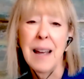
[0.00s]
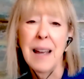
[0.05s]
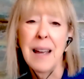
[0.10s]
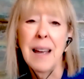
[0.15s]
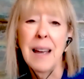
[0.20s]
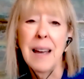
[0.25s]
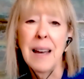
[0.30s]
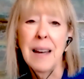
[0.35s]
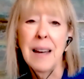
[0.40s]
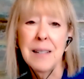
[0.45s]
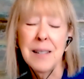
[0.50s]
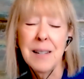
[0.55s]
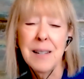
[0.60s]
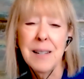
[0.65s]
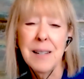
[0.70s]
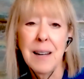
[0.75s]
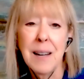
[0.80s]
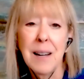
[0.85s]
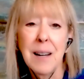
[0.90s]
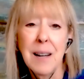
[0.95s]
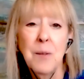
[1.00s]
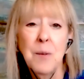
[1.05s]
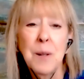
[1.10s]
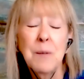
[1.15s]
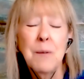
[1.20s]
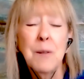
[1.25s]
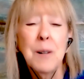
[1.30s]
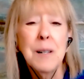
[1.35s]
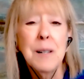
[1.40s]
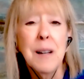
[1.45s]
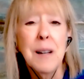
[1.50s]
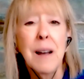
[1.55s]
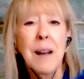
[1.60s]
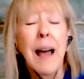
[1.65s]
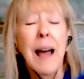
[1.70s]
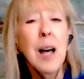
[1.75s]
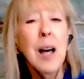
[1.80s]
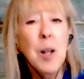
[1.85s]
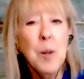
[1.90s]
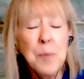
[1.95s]
And we would
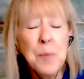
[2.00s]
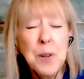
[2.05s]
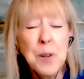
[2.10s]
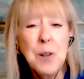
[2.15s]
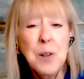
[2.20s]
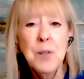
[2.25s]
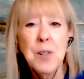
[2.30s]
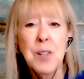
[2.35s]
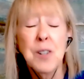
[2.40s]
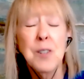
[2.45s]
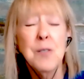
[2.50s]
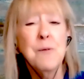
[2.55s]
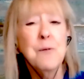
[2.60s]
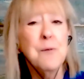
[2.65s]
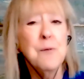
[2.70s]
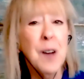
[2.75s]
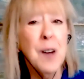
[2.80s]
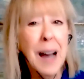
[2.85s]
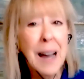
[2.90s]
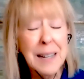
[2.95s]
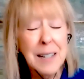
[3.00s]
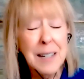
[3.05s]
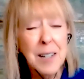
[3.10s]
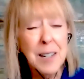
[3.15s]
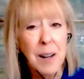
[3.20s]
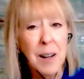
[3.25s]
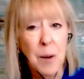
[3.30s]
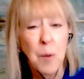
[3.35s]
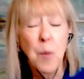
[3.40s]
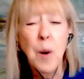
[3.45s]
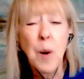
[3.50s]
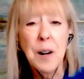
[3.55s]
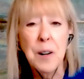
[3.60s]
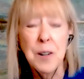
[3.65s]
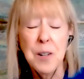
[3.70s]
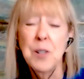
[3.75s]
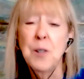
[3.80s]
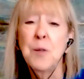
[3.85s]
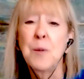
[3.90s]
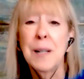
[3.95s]
help you to define where
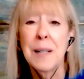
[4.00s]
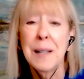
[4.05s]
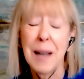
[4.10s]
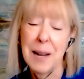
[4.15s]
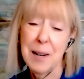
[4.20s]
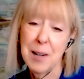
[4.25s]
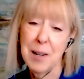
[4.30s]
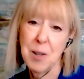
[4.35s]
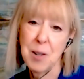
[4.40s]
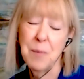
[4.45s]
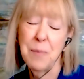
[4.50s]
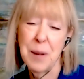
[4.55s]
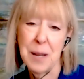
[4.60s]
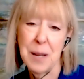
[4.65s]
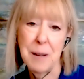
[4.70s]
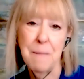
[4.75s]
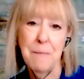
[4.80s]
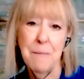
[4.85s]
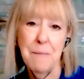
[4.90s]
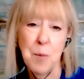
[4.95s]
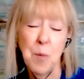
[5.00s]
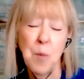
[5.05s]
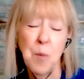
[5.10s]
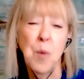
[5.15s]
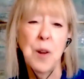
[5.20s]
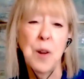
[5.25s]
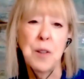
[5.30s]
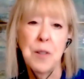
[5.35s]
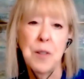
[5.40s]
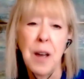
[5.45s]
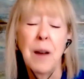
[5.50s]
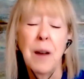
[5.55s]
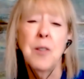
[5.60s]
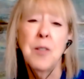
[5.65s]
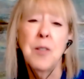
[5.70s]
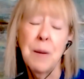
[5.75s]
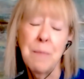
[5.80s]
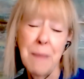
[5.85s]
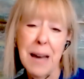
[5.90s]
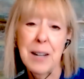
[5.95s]
you would like to be with
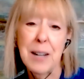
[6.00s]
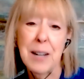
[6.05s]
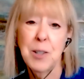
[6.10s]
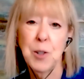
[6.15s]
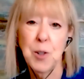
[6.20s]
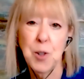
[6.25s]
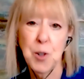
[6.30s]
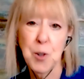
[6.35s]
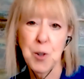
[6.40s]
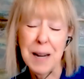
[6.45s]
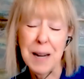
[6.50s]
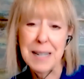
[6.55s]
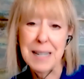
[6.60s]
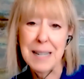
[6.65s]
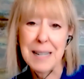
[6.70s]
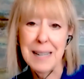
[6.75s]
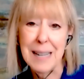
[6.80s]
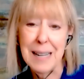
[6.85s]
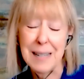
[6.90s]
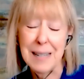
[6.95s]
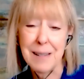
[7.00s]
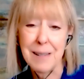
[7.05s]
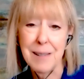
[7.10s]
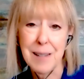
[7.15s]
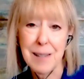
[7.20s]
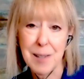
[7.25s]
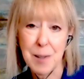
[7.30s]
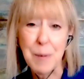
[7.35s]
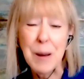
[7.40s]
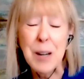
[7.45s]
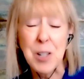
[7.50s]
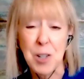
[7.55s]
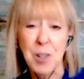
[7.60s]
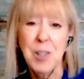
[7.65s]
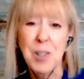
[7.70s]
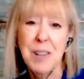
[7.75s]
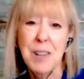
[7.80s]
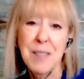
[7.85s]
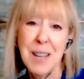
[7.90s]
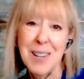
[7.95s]
the medical training and
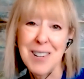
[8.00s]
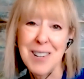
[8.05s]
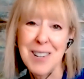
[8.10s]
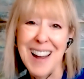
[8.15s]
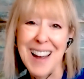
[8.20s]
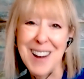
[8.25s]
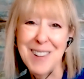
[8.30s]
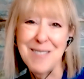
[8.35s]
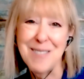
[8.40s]
specialty that you have.